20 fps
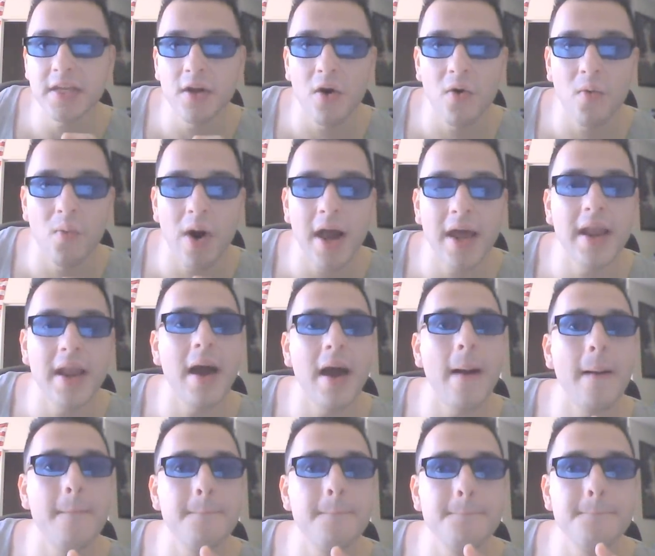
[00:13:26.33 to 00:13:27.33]
you know what?
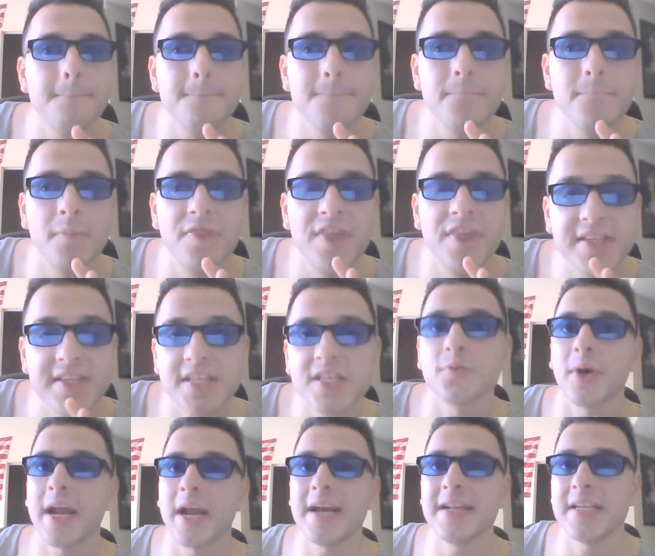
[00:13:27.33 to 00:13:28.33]
This is
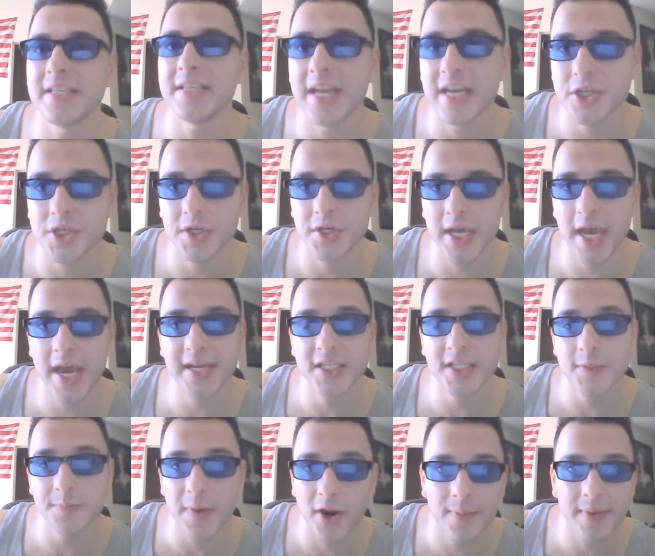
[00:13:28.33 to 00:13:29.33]
what I did yesterday. I
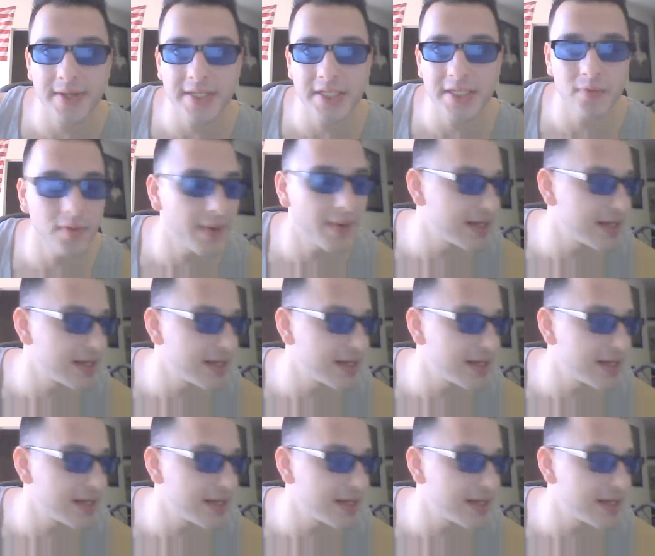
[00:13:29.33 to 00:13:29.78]
experimented with